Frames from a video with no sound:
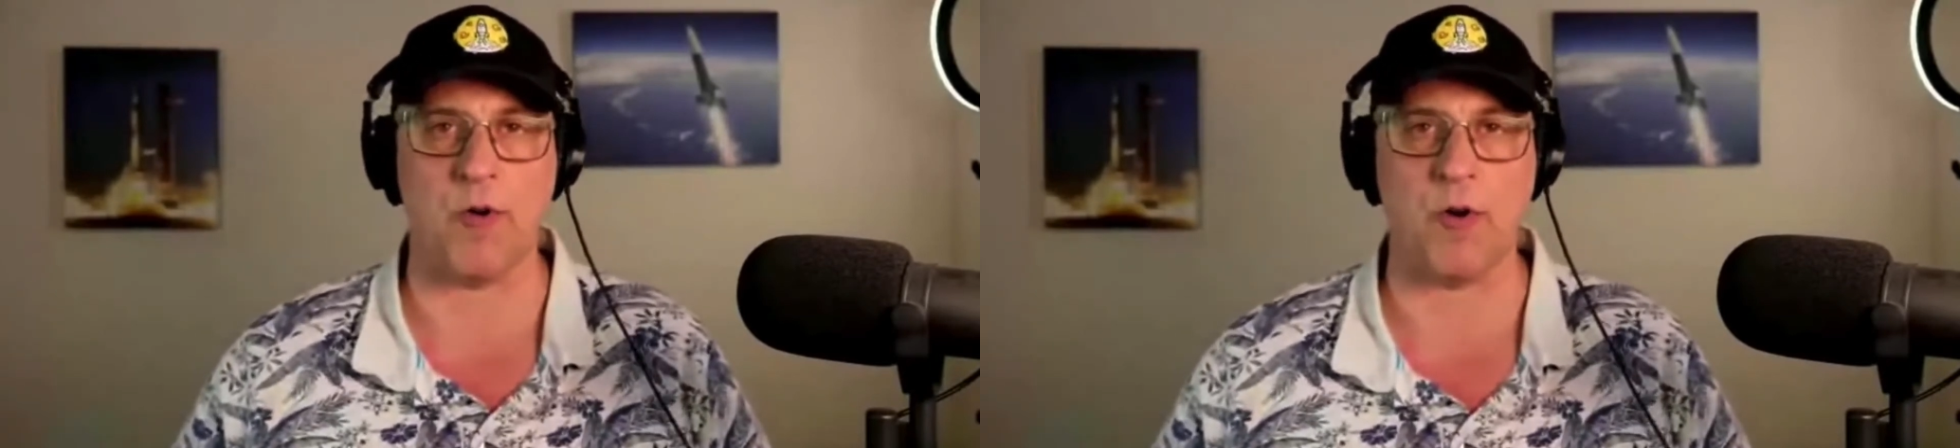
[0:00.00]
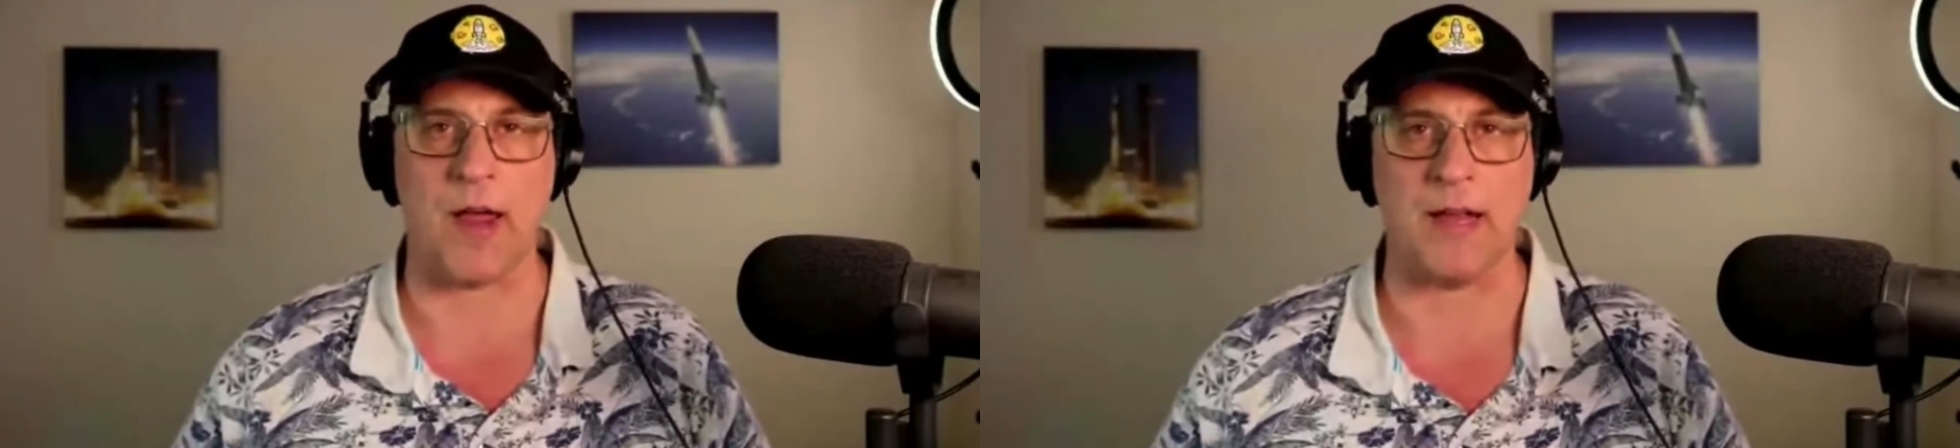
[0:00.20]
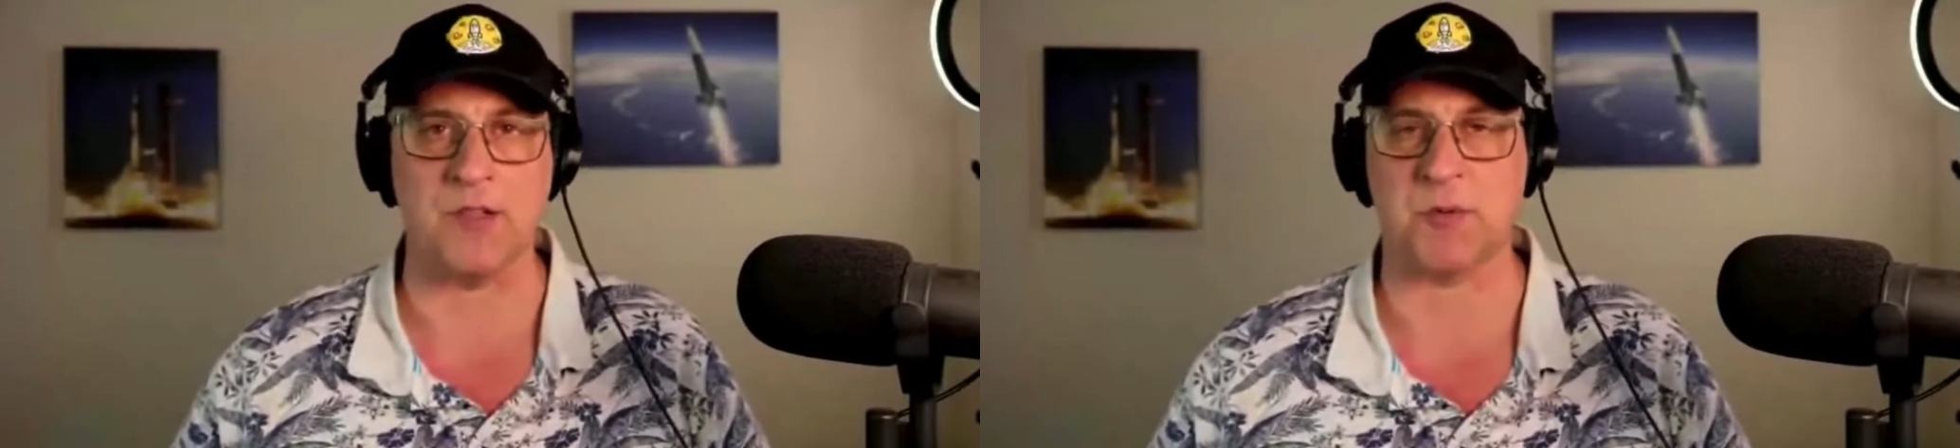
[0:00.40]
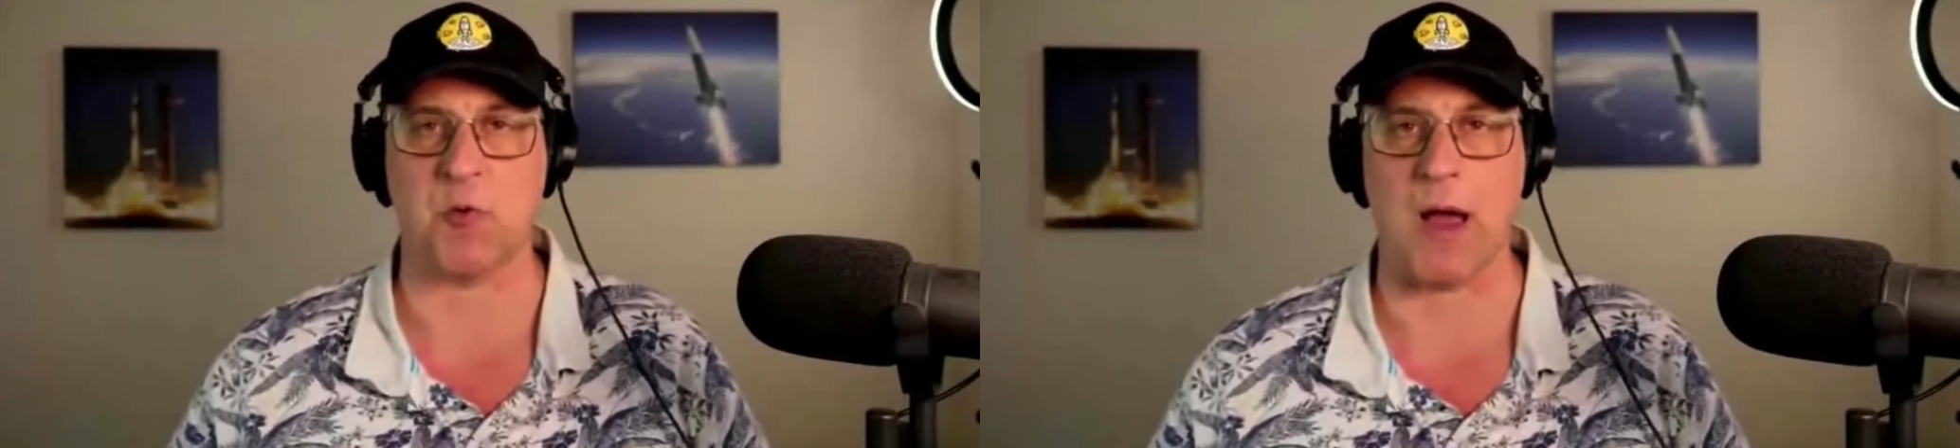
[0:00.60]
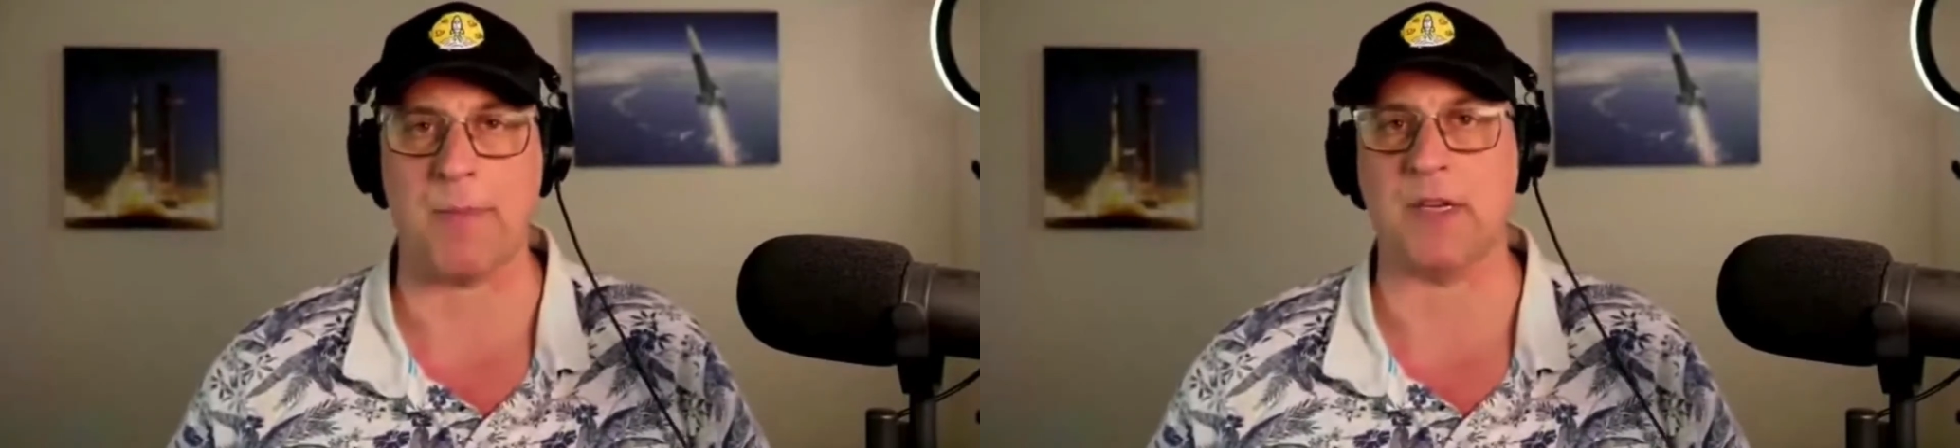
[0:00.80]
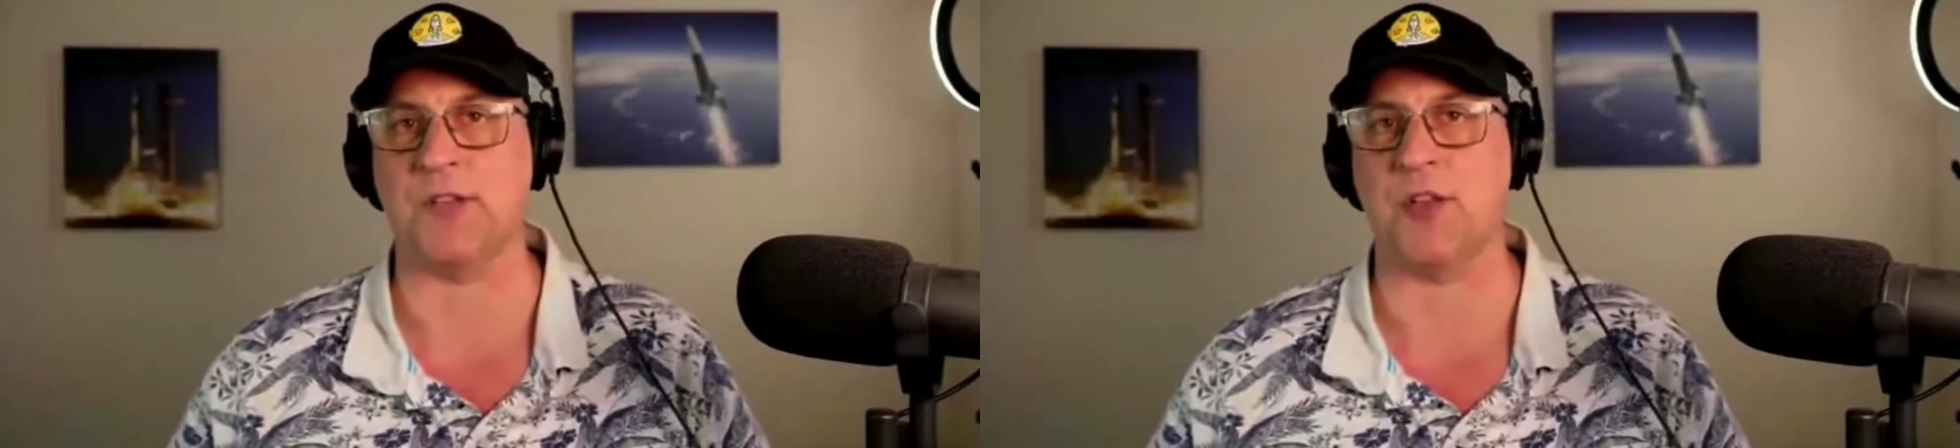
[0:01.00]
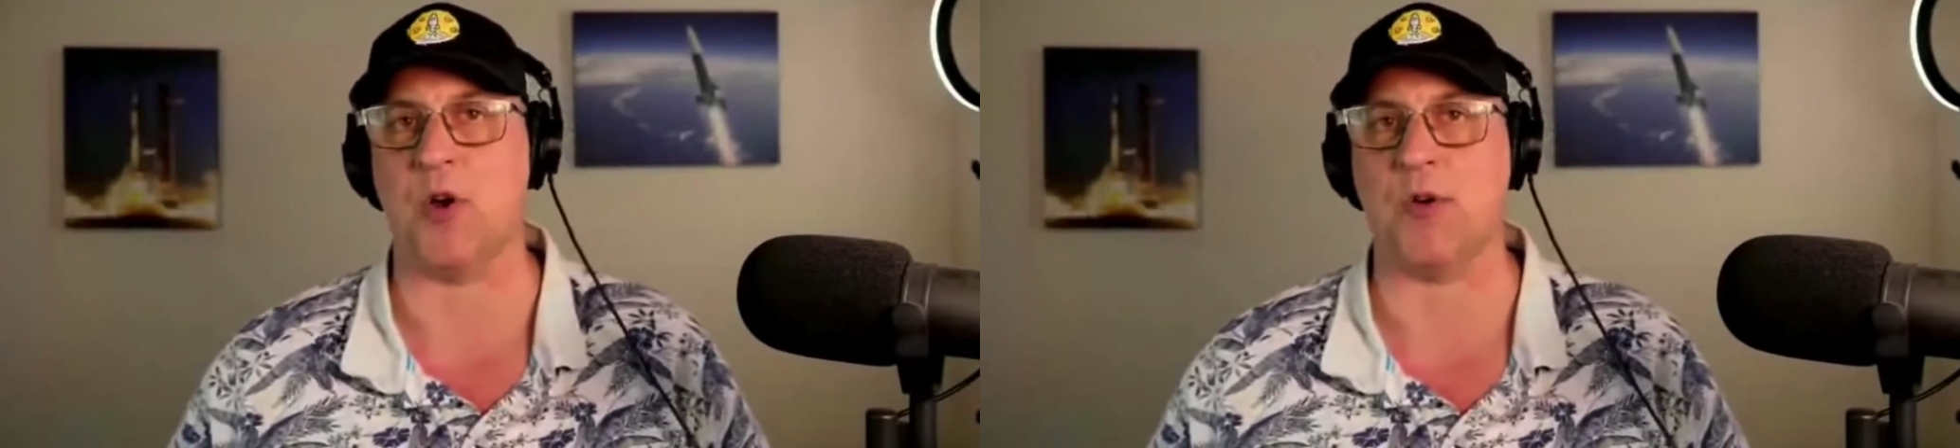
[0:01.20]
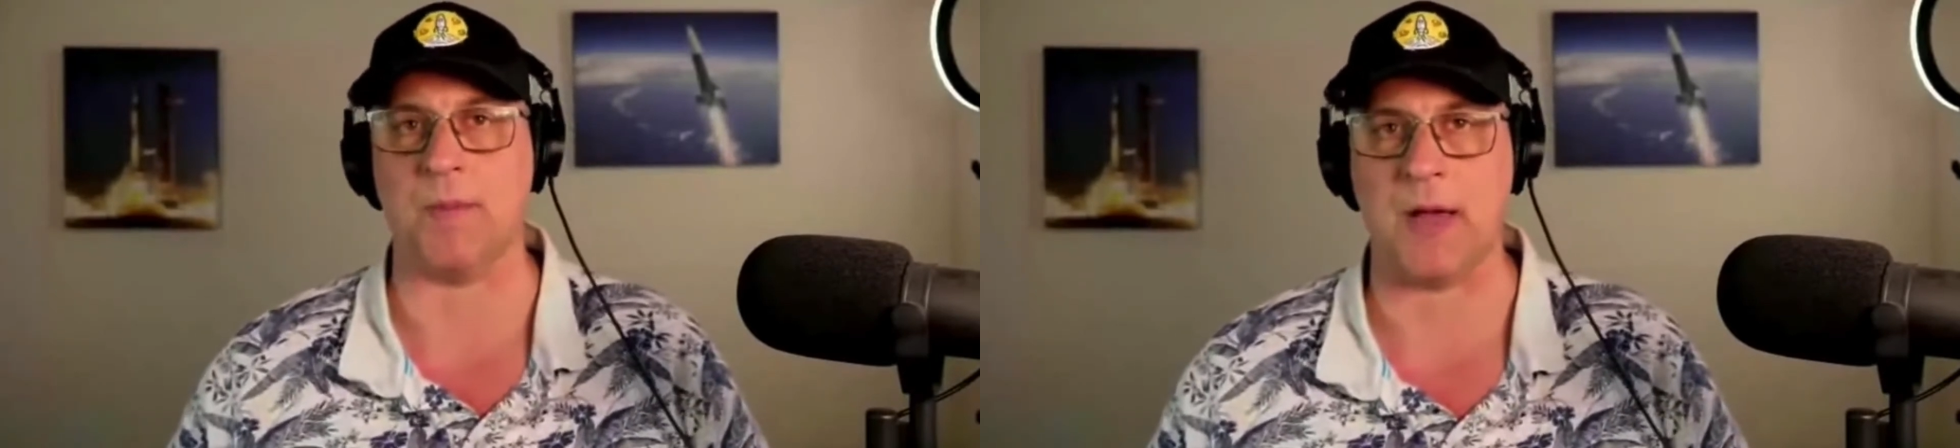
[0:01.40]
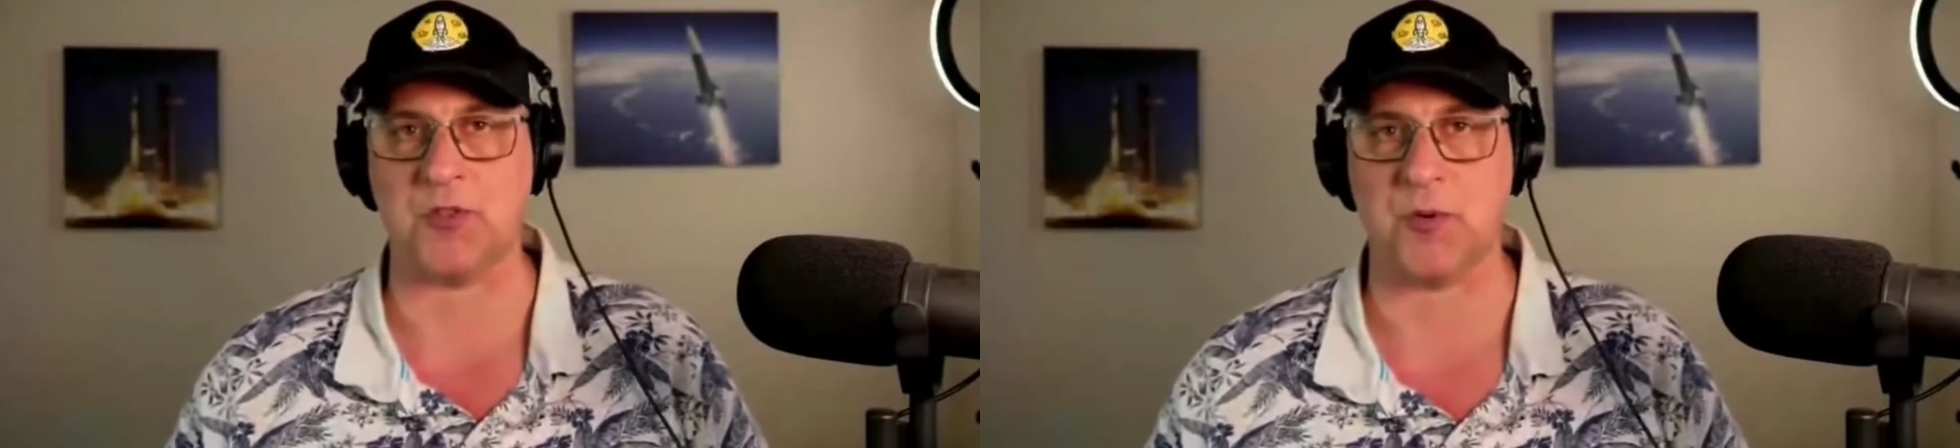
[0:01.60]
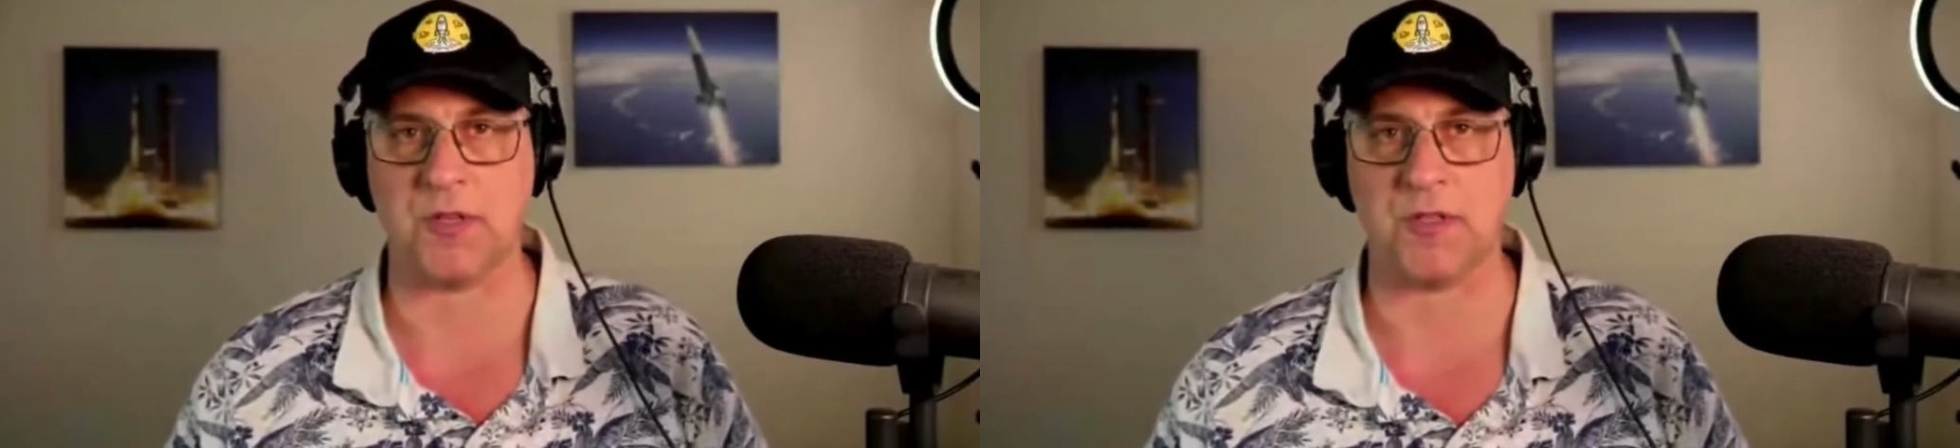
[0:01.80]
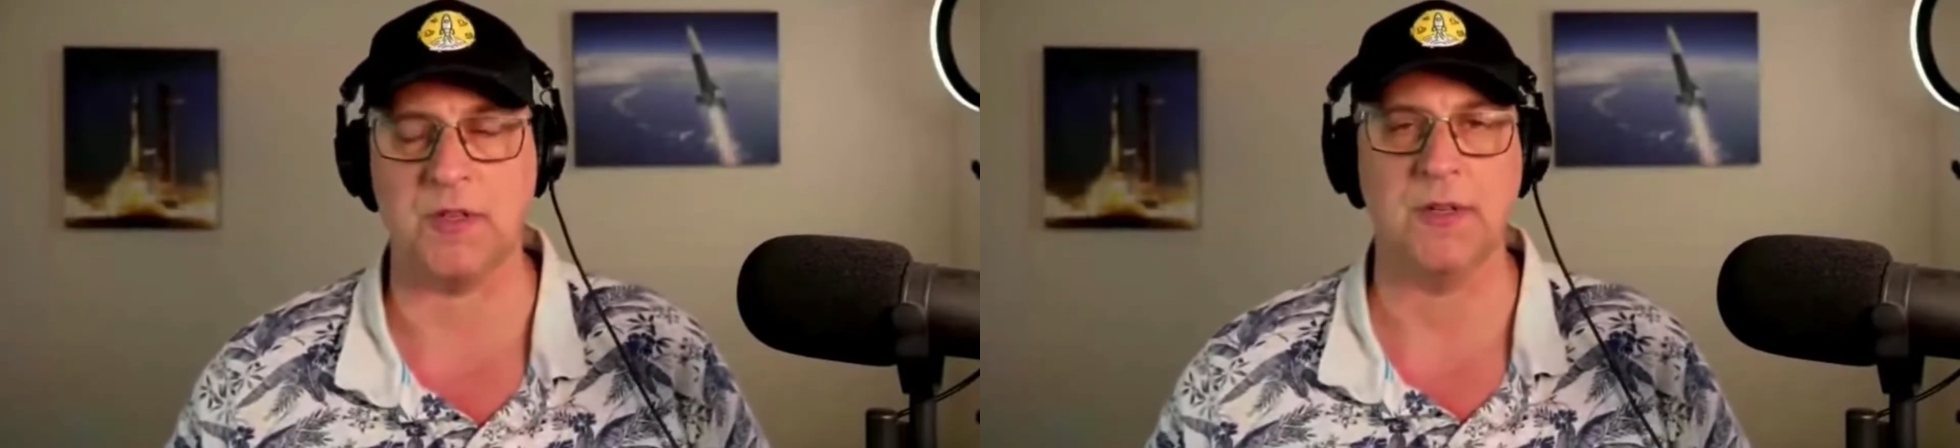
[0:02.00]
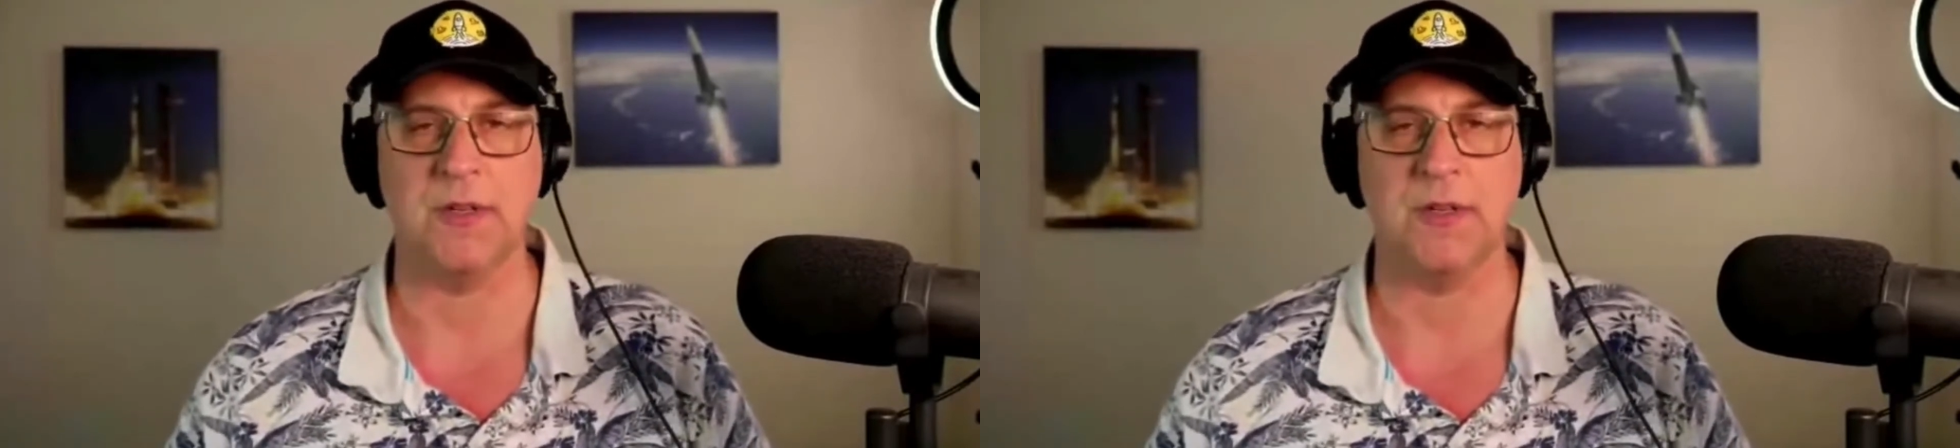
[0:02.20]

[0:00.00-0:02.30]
and subscribing to Tokenmetrics,